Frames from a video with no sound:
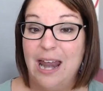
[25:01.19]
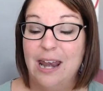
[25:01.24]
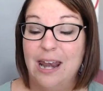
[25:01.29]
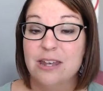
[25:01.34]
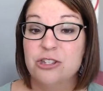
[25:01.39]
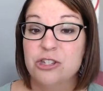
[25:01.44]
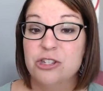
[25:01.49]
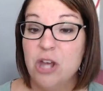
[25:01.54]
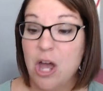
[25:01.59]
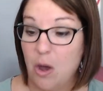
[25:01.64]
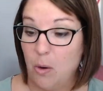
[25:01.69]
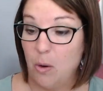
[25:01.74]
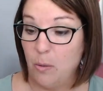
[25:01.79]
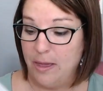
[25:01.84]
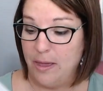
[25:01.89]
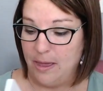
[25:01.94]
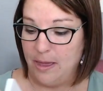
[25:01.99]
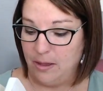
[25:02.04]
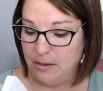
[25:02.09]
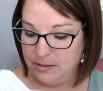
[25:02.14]
And so
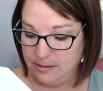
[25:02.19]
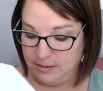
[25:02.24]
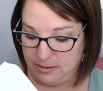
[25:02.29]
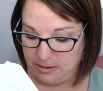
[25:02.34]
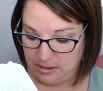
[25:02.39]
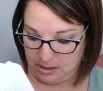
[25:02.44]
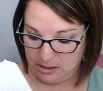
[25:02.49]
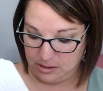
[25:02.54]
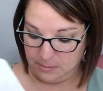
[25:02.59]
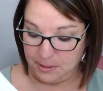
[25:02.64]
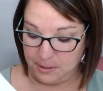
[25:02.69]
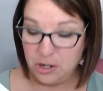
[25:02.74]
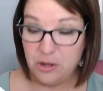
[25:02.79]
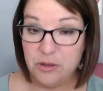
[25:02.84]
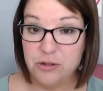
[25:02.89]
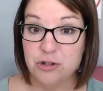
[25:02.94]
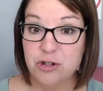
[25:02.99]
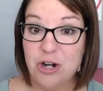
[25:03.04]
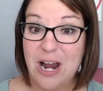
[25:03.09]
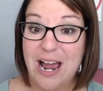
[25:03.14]
in the
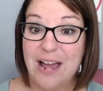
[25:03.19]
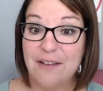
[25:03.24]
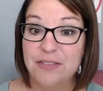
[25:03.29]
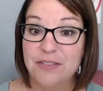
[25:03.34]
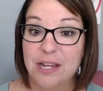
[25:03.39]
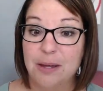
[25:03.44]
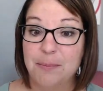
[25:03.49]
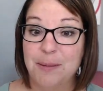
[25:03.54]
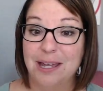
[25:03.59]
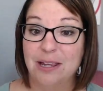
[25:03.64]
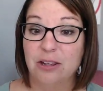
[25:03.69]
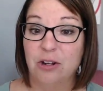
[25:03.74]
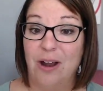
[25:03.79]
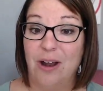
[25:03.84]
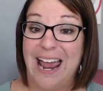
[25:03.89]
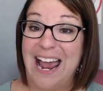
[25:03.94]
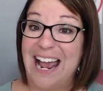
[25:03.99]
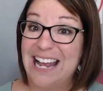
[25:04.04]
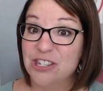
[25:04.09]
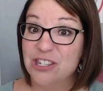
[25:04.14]
middle of their draft, they can make a
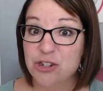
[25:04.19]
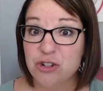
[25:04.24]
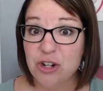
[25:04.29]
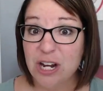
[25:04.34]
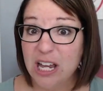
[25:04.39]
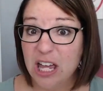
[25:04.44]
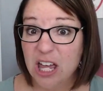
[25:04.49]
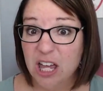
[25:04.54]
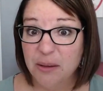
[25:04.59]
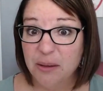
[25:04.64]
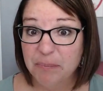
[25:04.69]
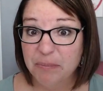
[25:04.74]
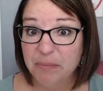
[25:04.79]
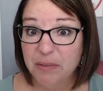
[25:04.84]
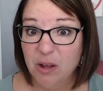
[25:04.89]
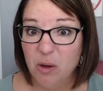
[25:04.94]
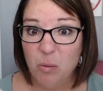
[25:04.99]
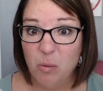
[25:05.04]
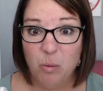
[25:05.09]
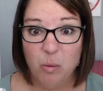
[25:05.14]
little asterisk,
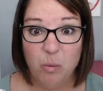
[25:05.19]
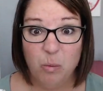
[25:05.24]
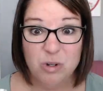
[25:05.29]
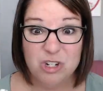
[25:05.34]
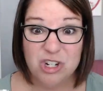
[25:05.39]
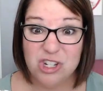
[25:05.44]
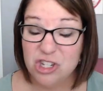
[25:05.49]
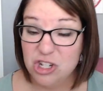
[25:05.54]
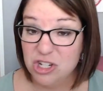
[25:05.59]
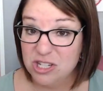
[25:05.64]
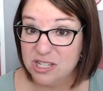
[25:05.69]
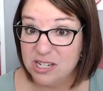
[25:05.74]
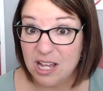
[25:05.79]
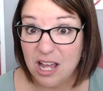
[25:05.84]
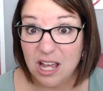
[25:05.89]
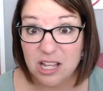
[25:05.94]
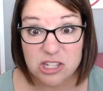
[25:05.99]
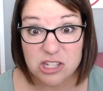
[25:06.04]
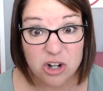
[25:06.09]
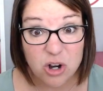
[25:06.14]
which is just
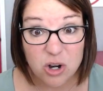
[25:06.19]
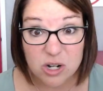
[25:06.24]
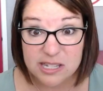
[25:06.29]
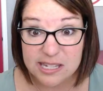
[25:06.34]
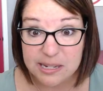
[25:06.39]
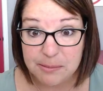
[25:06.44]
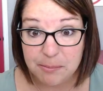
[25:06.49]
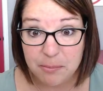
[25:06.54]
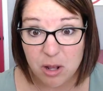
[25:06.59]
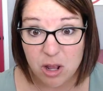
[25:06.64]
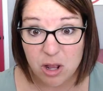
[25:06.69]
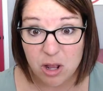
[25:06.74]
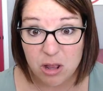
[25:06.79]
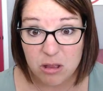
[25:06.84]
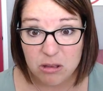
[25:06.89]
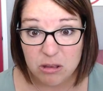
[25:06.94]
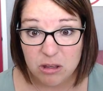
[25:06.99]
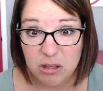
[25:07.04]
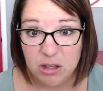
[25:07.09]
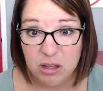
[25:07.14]
a star
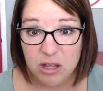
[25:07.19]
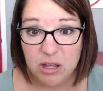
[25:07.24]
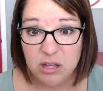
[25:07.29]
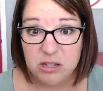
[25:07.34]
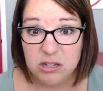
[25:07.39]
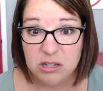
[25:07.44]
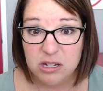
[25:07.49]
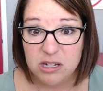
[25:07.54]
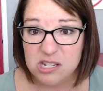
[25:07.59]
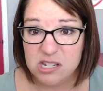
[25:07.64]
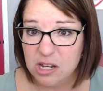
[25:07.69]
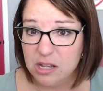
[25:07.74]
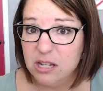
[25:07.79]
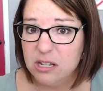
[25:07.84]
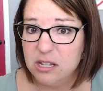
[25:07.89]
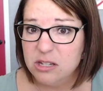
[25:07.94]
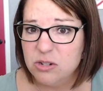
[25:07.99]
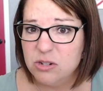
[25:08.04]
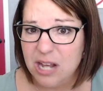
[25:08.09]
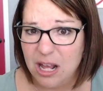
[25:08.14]
symbol. It's,
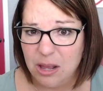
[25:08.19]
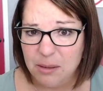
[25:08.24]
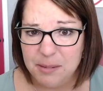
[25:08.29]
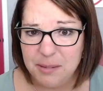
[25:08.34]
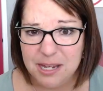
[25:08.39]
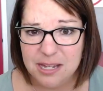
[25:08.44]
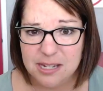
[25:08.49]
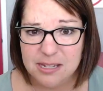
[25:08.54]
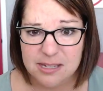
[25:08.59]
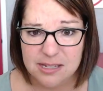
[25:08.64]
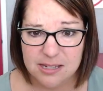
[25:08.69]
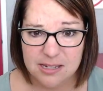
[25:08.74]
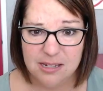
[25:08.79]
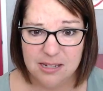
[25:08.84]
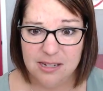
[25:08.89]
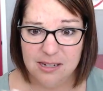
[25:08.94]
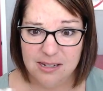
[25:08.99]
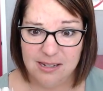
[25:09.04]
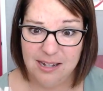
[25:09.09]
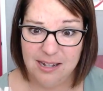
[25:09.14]
you tell them it's
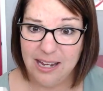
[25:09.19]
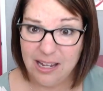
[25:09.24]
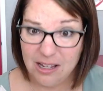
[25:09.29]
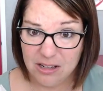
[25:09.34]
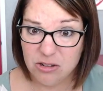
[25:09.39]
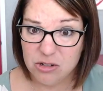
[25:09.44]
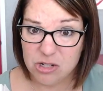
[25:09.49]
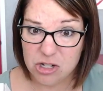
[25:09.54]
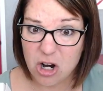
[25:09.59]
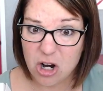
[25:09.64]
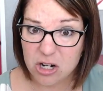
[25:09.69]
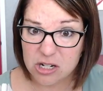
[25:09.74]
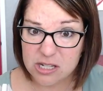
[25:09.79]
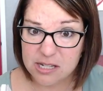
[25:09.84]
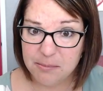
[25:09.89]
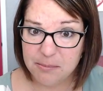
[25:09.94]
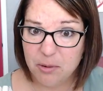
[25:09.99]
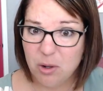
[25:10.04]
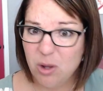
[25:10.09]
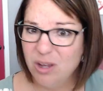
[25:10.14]
it, like a little star
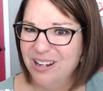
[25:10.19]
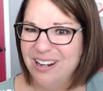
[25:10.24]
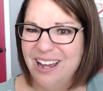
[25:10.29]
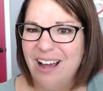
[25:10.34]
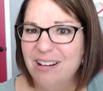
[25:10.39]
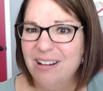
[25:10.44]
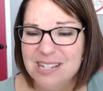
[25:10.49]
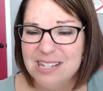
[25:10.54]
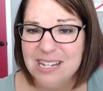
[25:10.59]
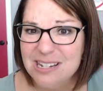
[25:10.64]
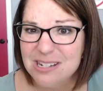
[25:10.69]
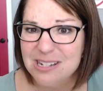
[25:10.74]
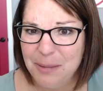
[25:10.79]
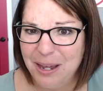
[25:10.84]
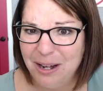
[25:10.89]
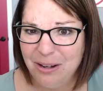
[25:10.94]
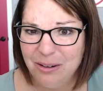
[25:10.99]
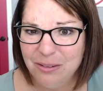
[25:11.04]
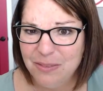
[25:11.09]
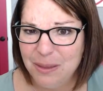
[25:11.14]
symbol. It honestly doesn't
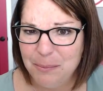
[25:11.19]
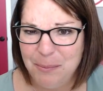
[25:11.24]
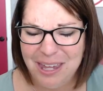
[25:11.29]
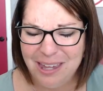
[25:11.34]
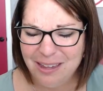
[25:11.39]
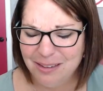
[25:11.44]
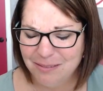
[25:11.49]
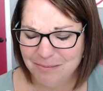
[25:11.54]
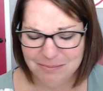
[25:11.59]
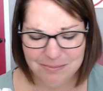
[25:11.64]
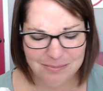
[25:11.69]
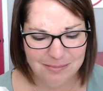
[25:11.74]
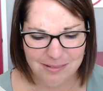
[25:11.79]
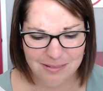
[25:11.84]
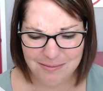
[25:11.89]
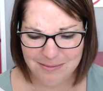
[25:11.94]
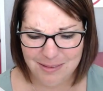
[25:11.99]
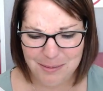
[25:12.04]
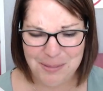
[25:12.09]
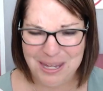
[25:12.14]
matter if they make a,
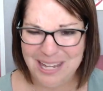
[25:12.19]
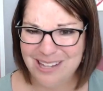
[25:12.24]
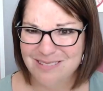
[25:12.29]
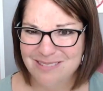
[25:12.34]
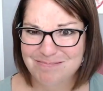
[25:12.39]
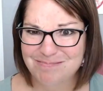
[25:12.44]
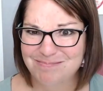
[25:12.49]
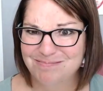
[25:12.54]
if they make a,